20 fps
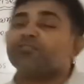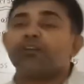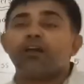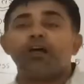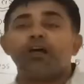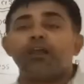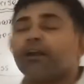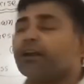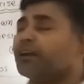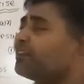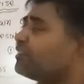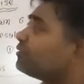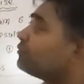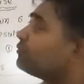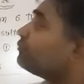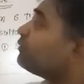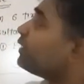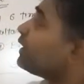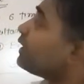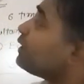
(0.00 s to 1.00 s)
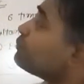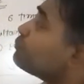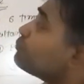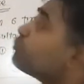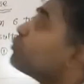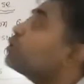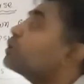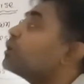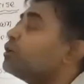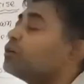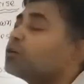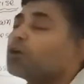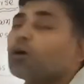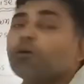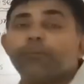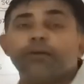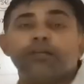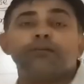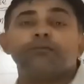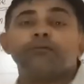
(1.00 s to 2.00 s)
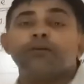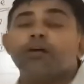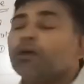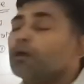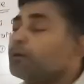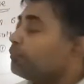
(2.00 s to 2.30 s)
trial, and it's very important topic.